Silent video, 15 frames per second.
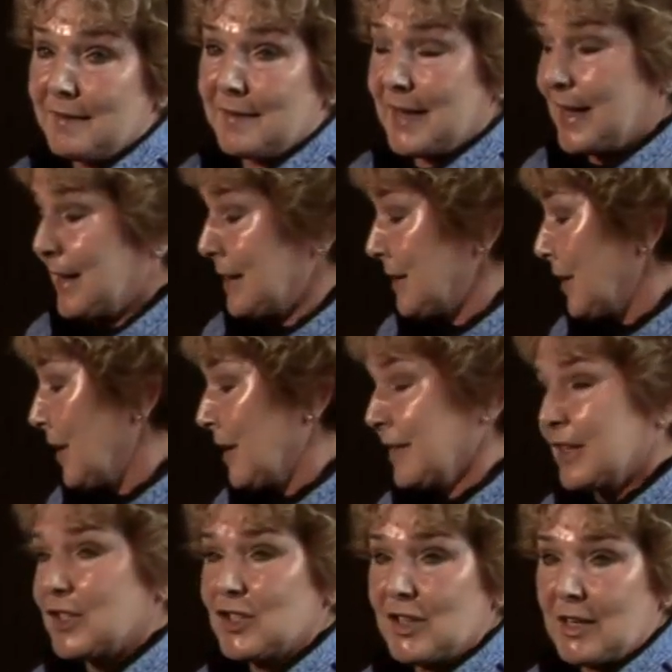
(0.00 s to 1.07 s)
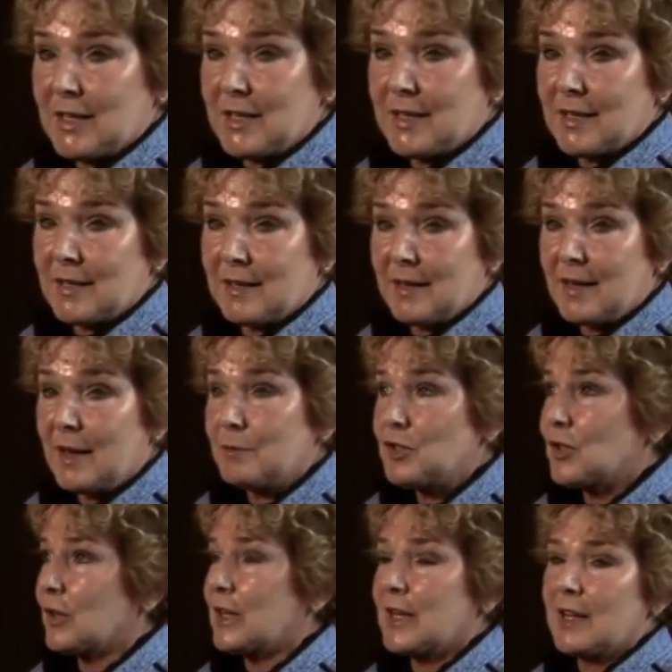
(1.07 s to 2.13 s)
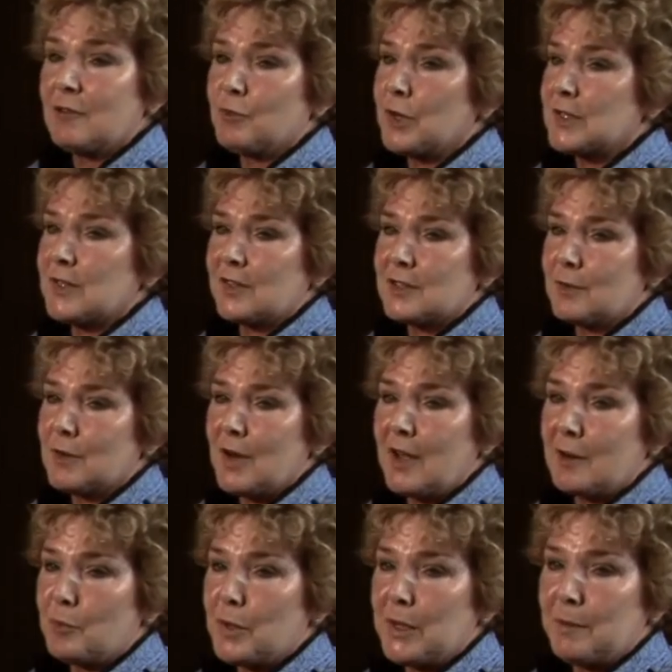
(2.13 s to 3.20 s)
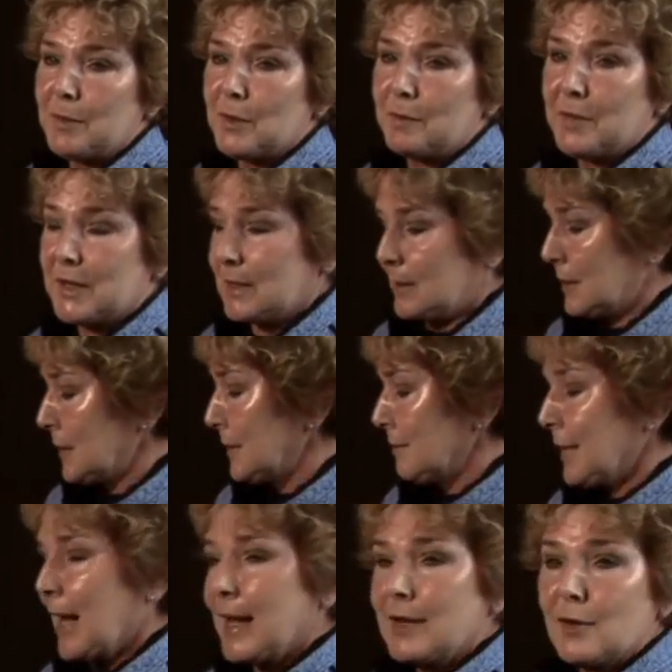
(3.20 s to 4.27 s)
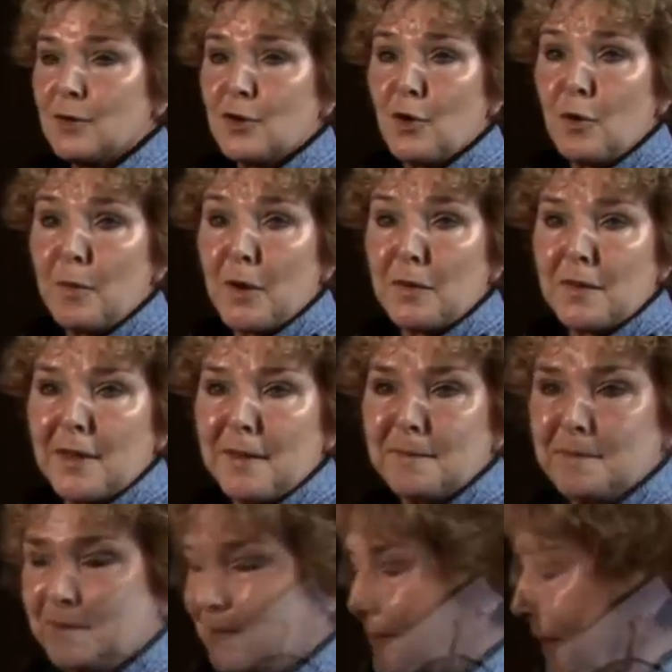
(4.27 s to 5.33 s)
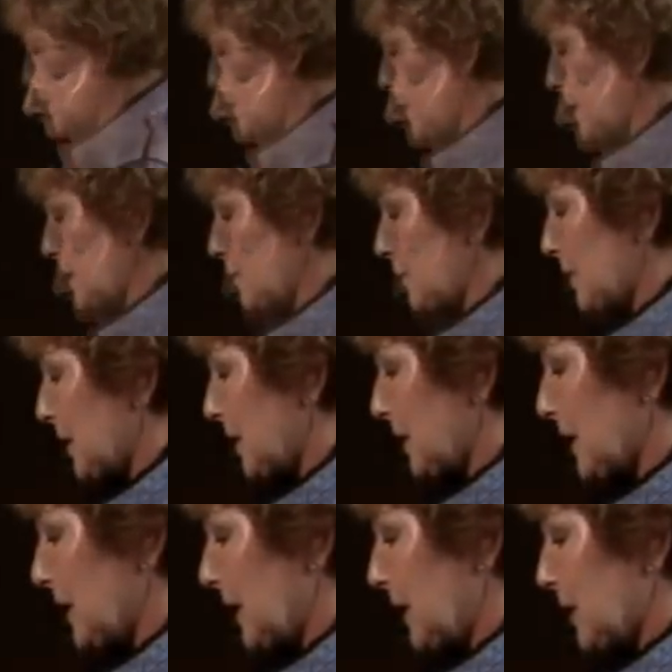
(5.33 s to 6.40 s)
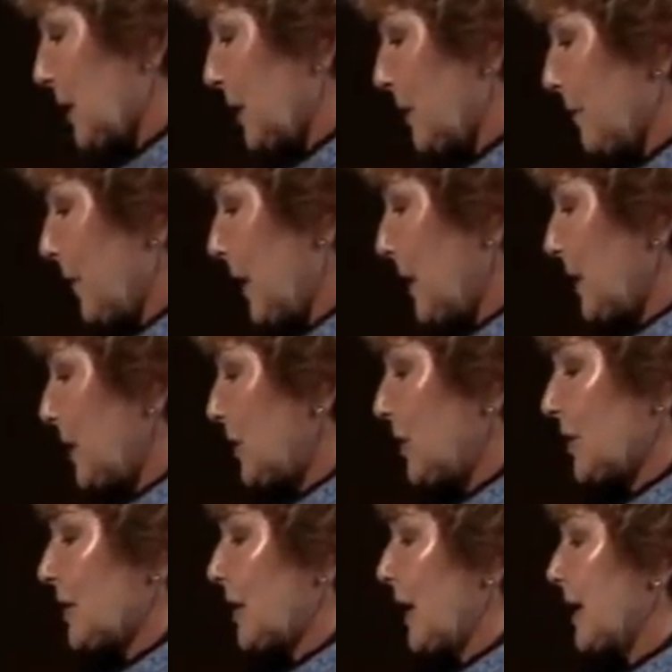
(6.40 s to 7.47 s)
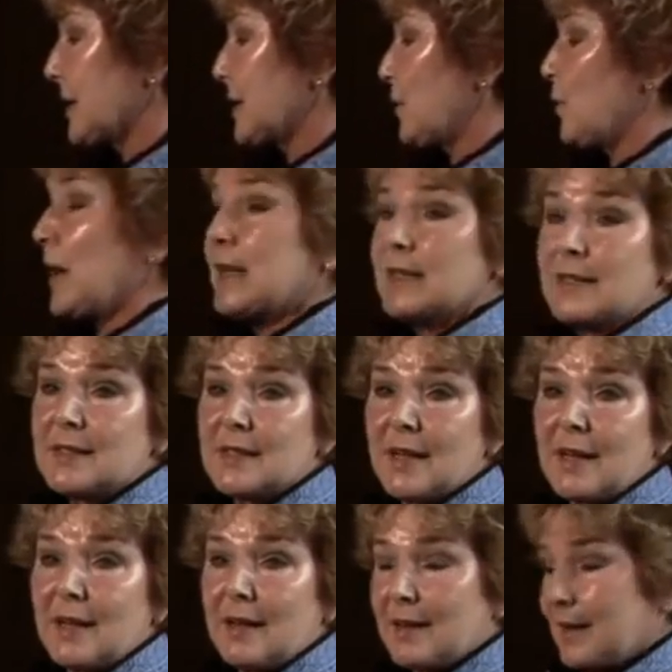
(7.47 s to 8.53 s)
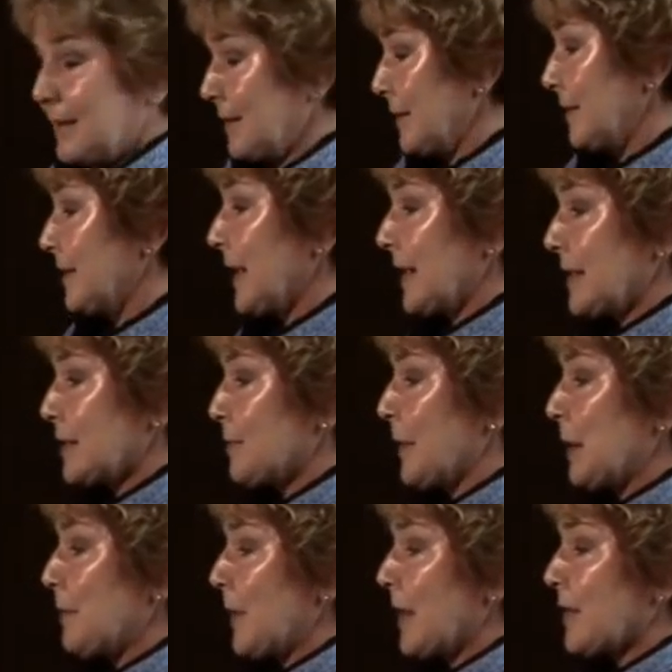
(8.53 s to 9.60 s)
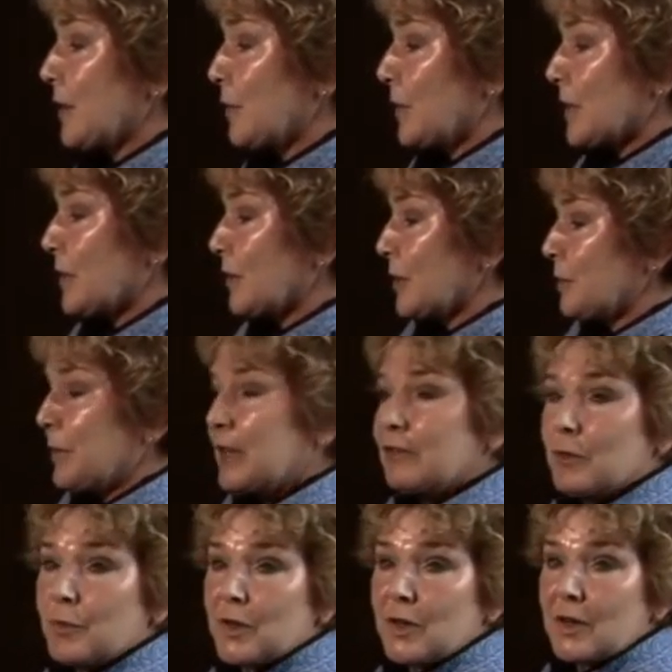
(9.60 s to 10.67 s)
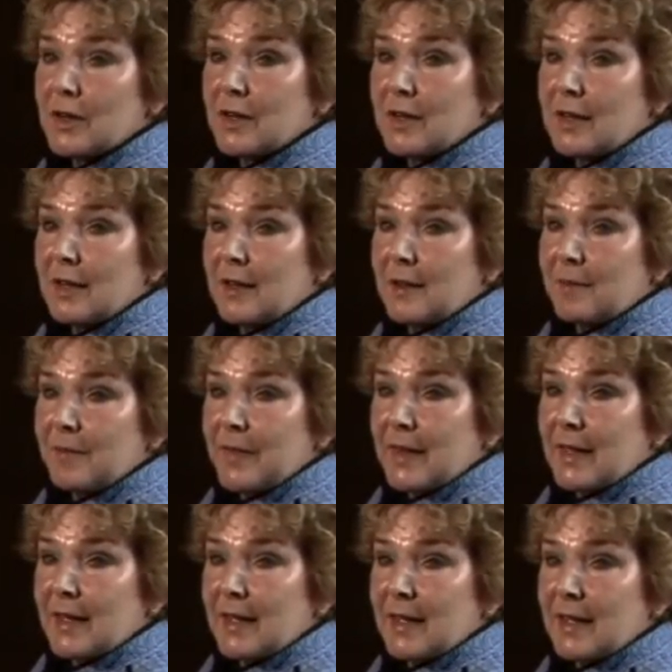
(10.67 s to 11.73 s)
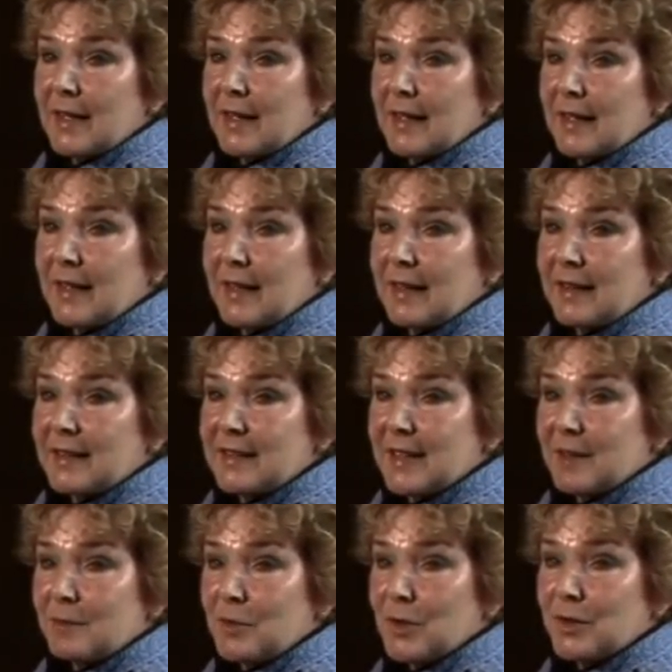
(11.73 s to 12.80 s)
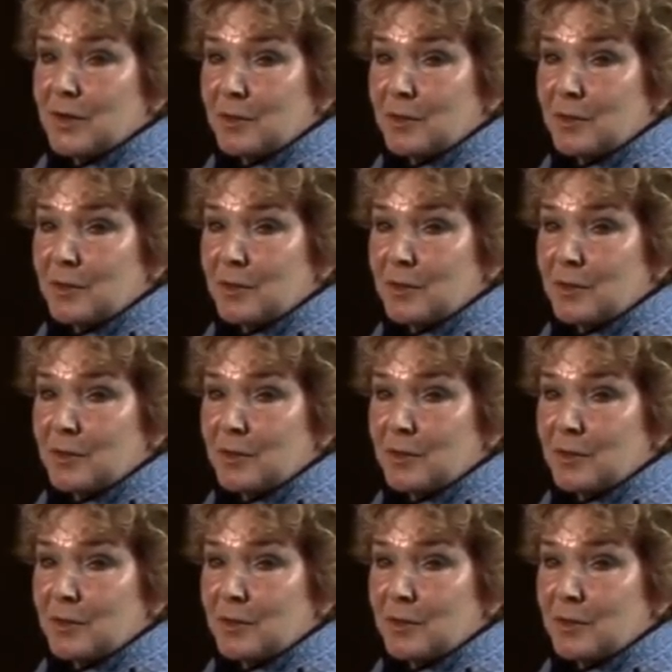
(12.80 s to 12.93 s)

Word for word: and all that she did. And I'm sure he gave presents to a lot of people, but I don't know about them. I, this was in the Gleaner just last Wednesday, and that is my mother with Lord Beaverbrook and uh, Muriel